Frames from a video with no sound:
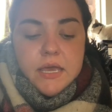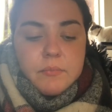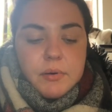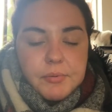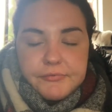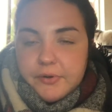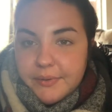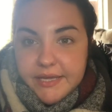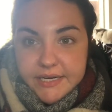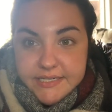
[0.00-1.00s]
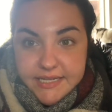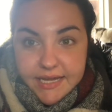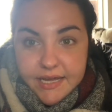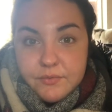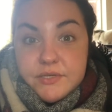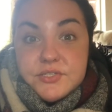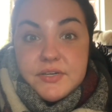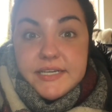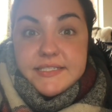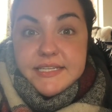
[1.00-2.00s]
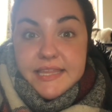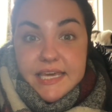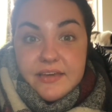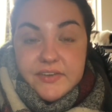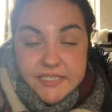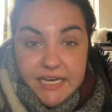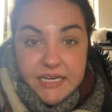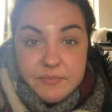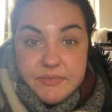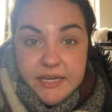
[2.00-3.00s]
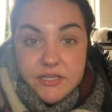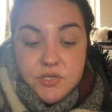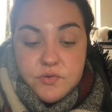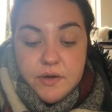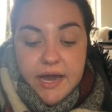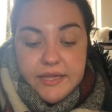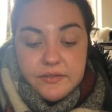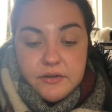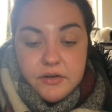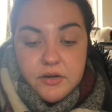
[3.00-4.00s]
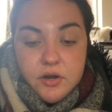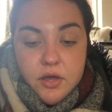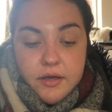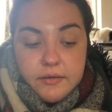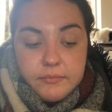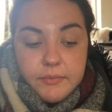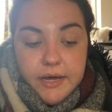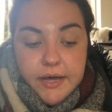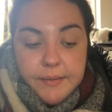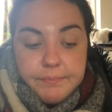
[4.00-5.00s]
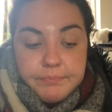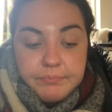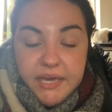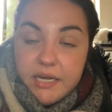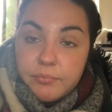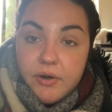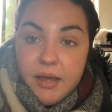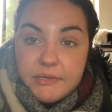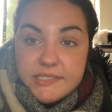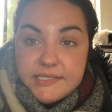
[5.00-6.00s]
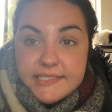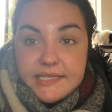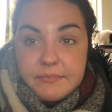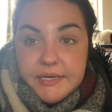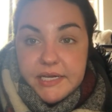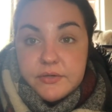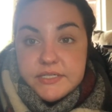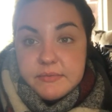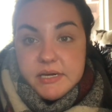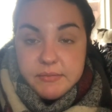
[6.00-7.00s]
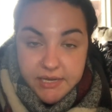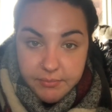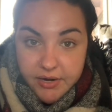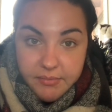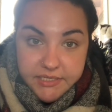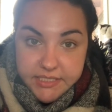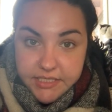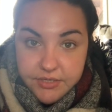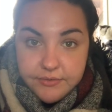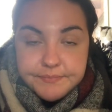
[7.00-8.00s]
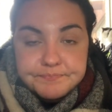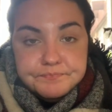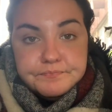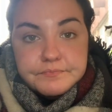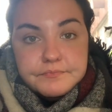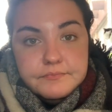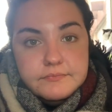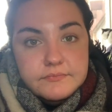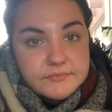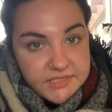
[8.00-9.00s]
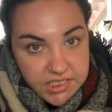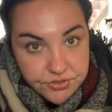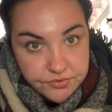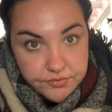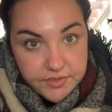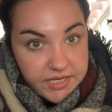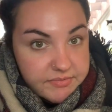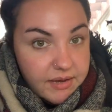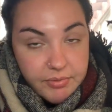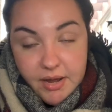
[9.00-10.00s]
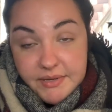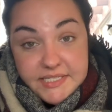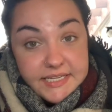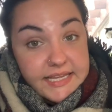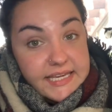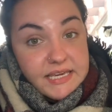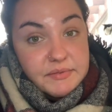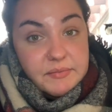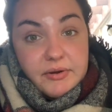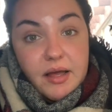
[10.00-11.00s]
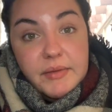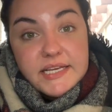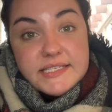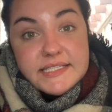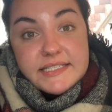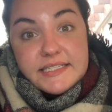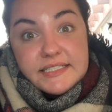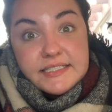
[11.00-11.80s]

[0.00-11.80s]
But before we get into that, I want you guys to think of a time that you either made a promise to somebody or somebody made a promise to you. Did you keep that promise? Did they keep the promise?